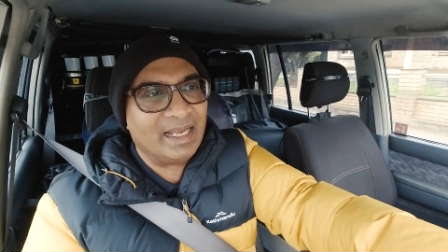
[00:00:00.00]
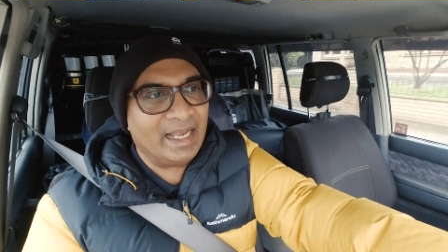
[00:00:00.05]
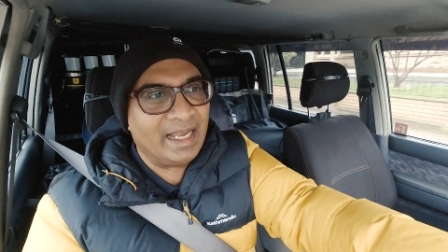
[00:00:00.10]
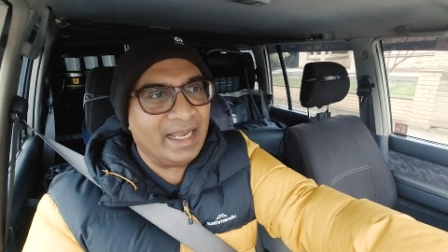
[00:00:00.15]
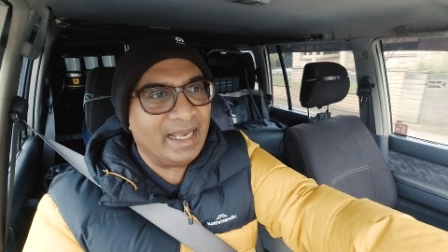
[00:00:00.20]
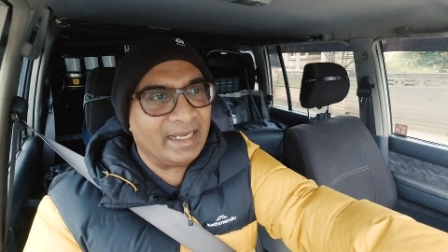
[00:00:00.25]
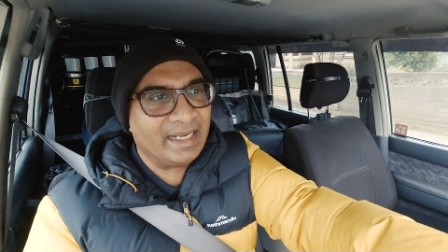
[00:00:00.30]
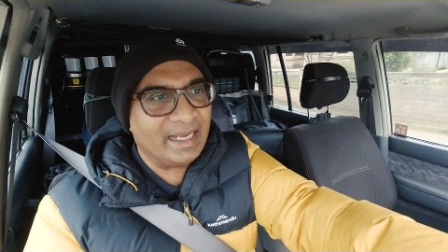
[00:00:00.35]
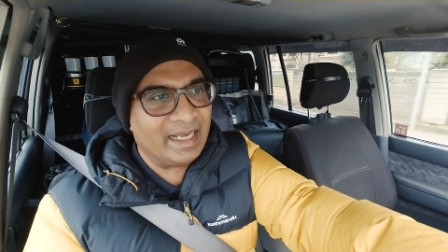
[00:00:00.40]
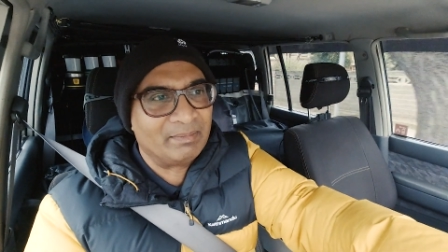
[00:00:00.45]

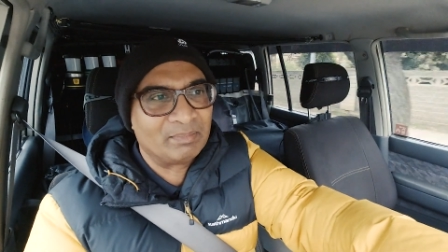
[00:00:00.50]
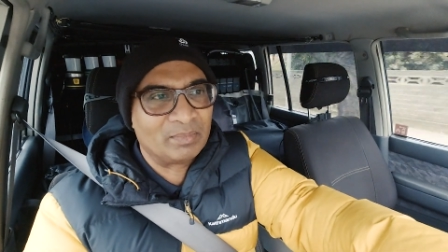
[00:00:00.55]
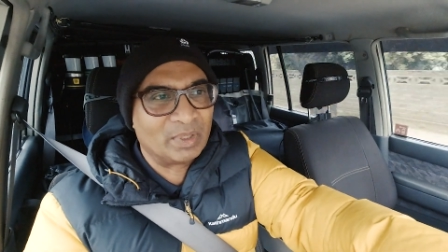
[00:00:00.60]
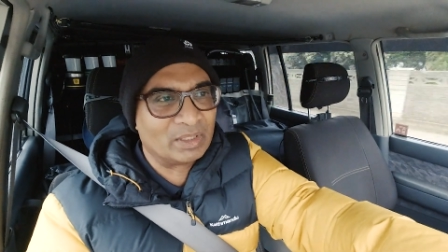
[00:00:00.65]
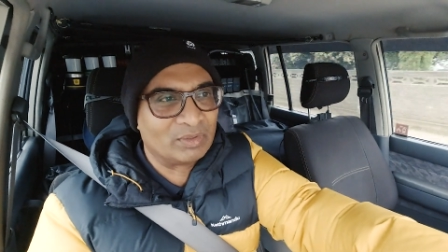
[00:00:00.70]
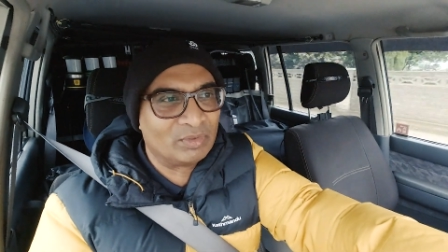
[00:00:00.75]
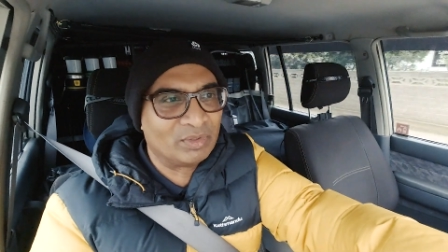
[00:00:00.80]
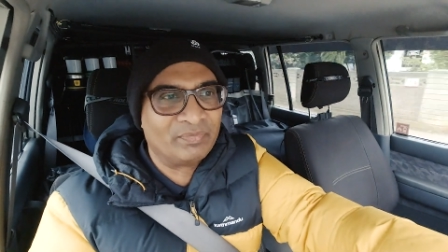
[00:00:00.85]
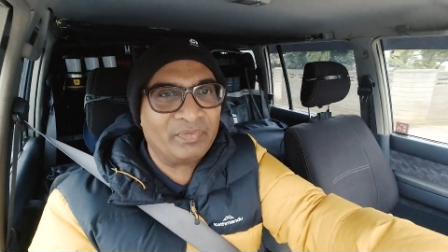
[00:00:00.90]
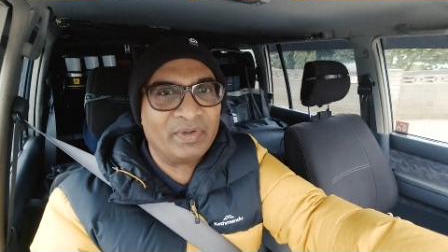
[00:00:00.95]
And I've
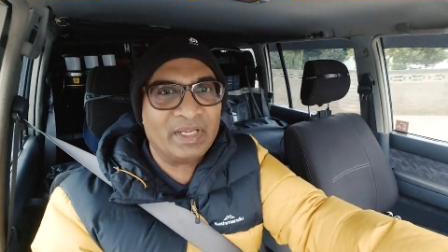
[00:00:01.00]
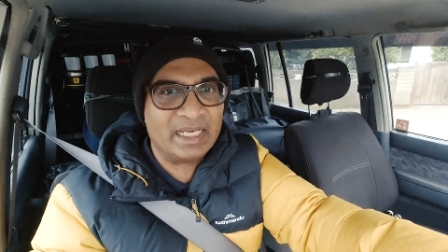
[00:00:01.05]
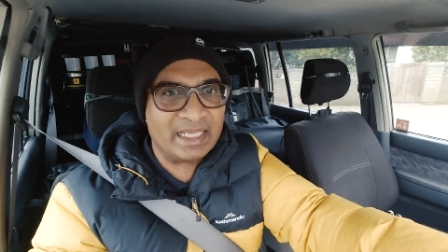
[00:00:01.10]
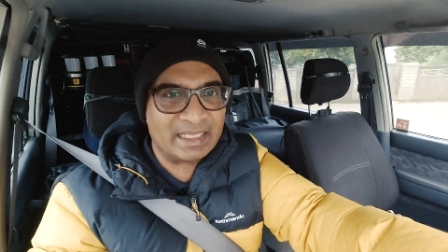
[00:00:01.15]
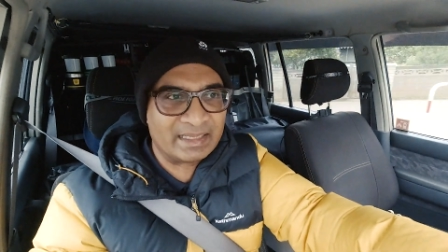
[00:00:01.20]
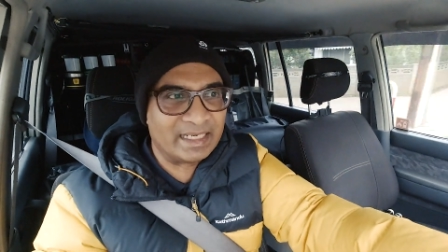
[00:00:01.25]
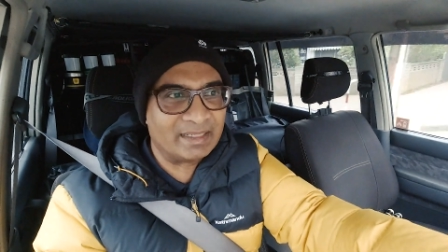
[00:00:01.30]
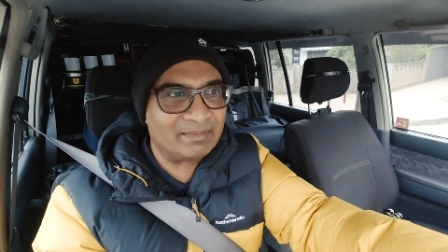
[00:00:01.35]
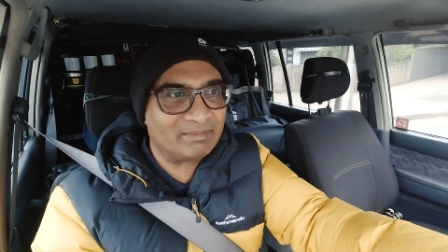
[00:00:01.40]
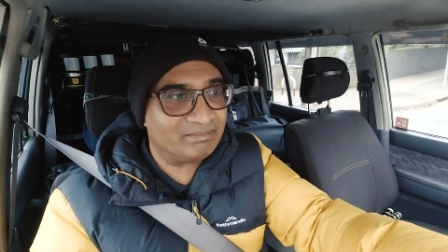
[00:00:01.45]
got a good
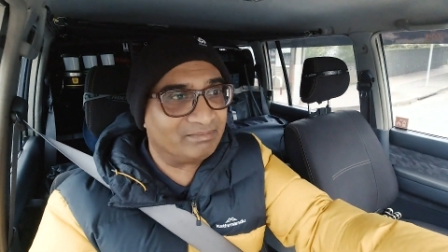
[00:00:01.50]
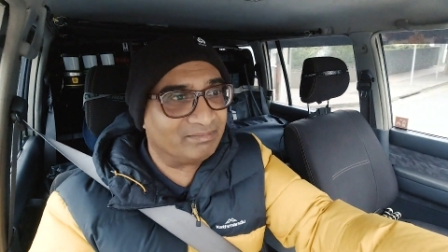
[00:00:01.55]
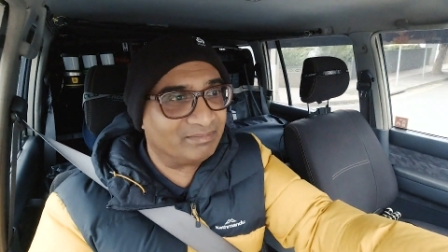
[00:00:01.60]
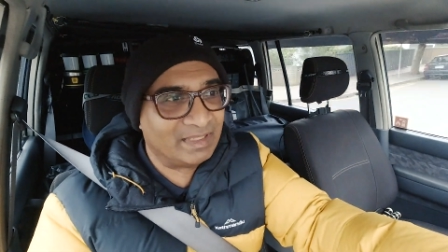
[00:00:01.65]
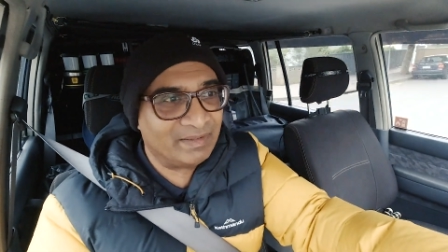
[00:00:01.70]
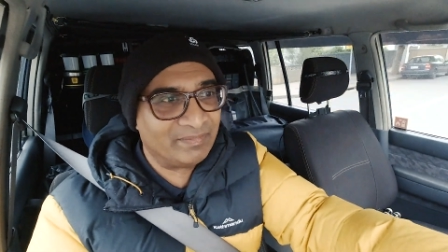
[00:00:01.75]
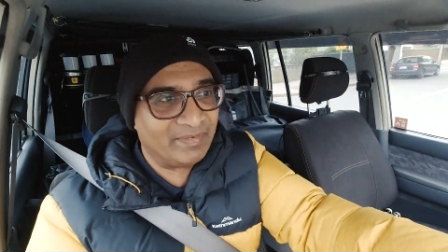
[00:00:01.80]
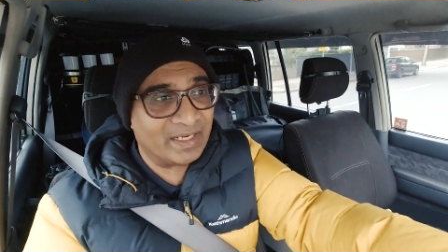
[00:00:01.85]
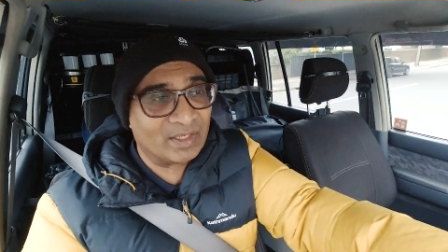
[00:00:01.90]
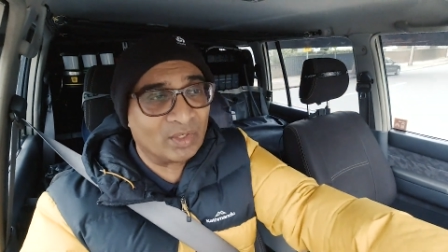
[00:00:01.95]
feeling that
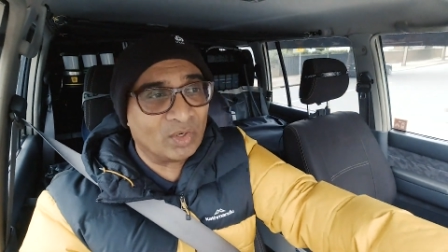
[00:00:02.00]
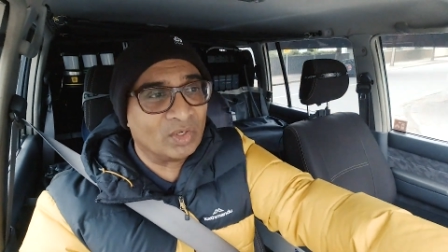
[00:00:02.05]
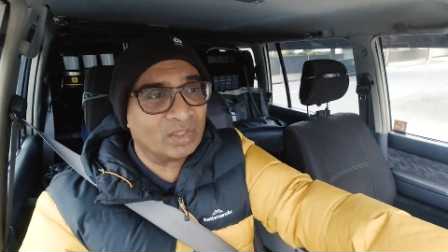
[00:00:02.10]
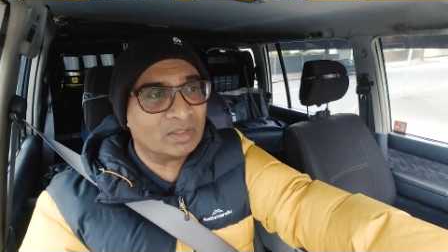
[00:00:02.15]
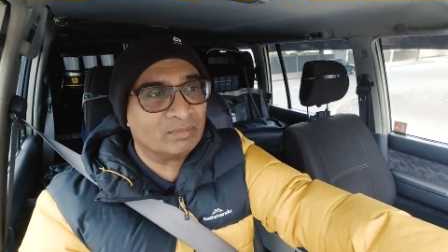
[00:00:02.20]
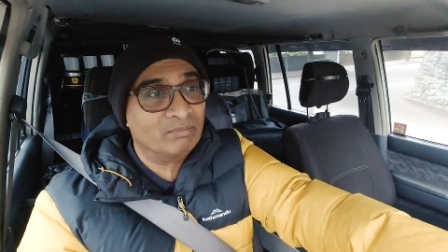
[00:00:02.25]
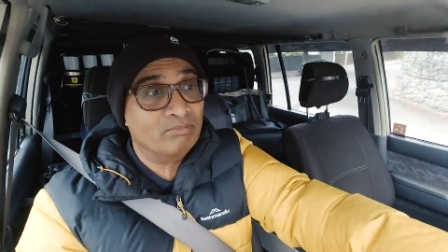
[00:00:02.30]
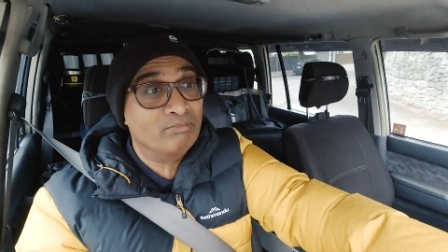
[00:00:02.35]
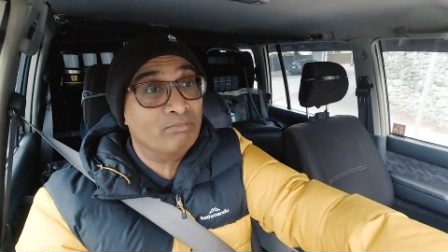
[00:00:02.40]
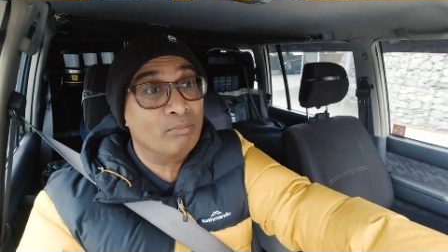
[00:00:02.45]
if at
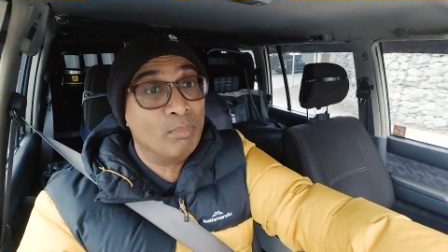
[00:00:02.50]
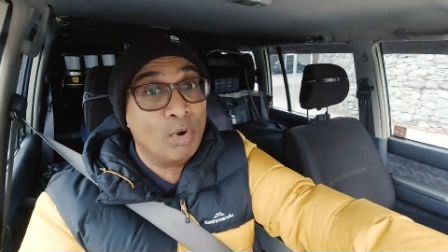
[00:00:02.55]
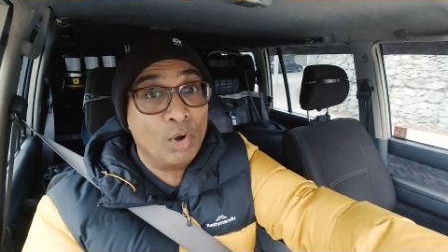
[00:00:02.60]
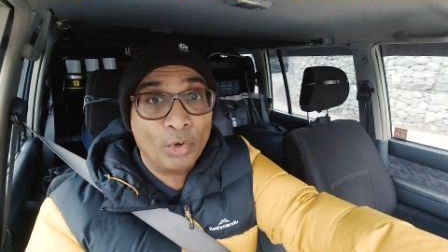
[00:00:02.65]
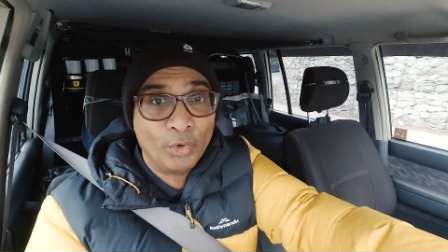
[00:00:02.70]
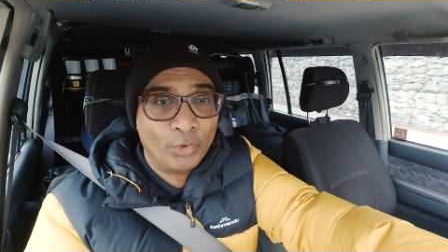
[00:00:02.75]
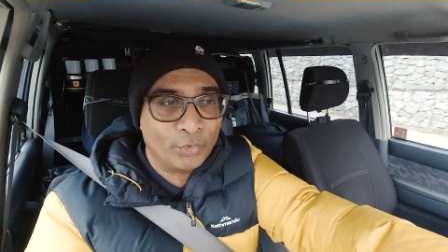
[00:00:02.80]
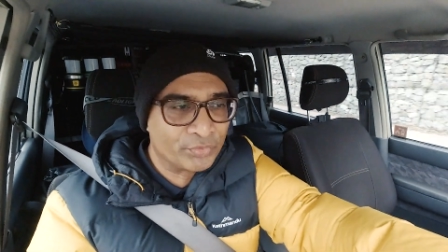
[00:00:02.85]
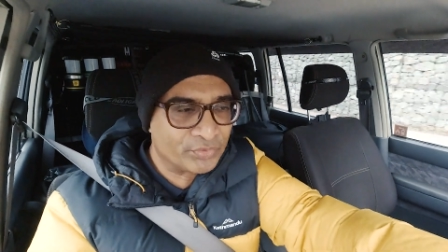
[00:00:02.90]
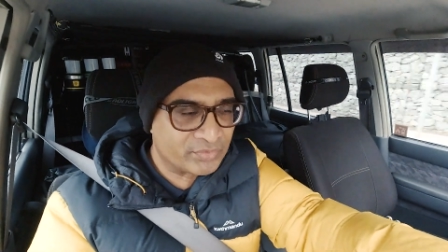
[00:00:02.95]
all,
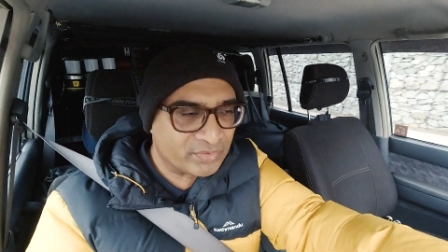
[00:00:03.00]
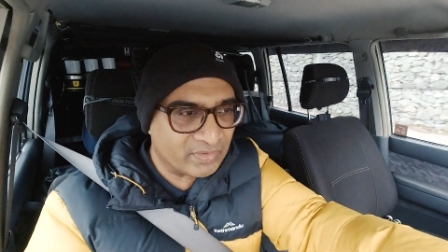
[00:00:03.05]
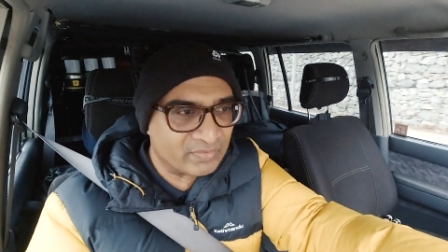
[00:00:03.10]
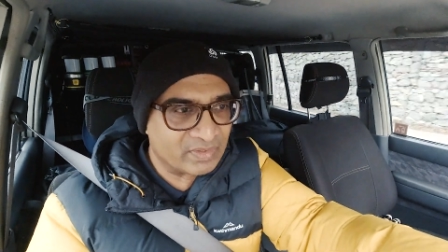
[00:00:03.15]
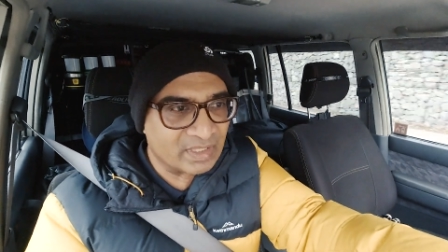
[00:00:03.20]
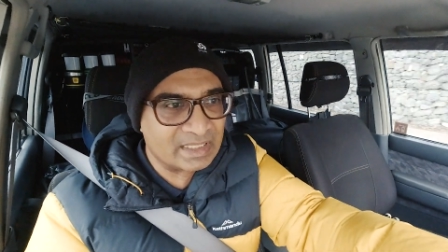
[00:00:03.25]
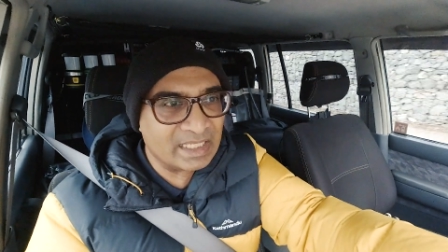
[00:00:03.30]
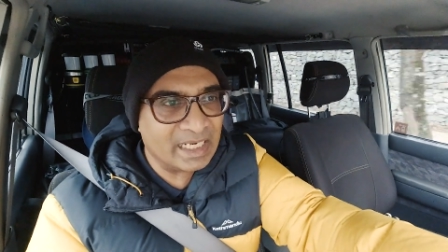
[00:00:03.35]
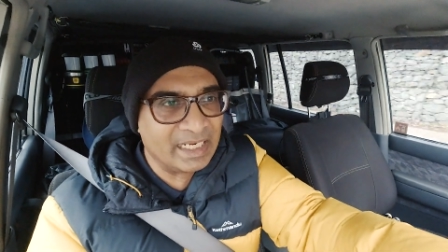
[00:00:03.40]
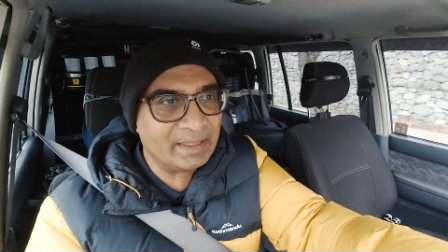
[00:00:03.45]
most of
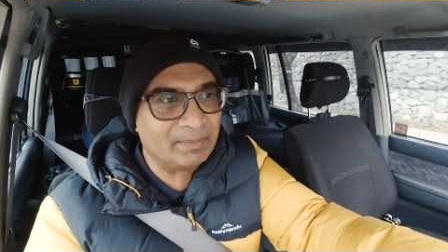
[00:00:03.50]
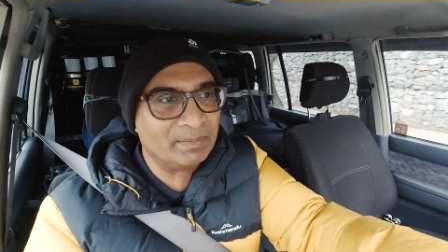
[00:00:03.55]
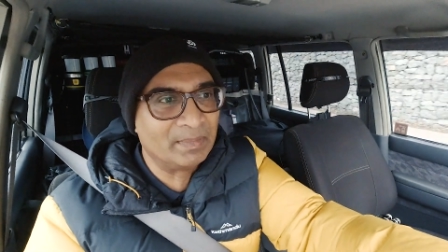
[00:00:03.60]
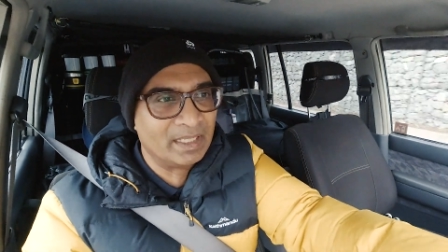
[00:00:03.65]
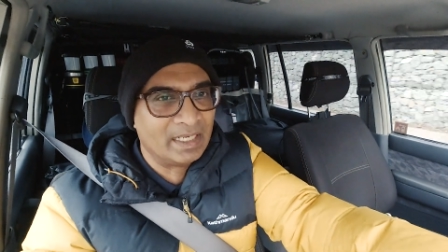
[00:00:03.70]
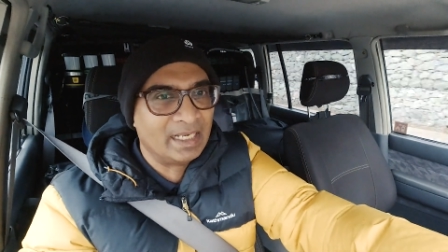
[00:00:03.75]
the time,